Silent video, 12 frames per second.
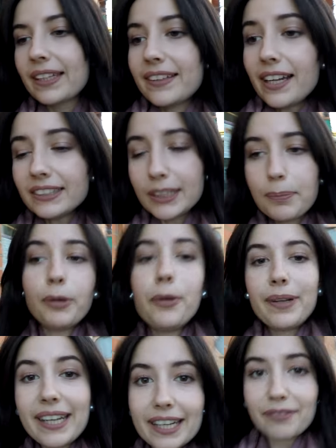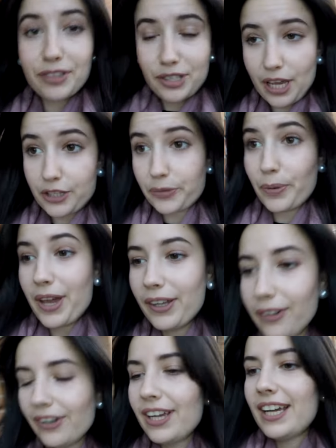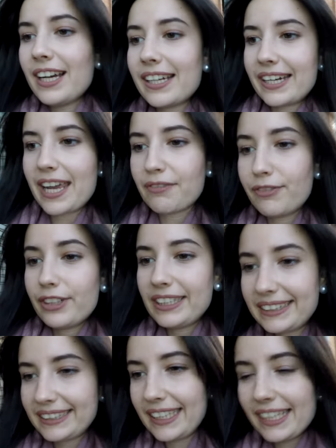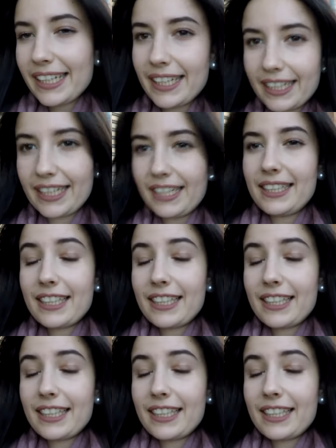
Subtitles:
there's a parade as well at every city in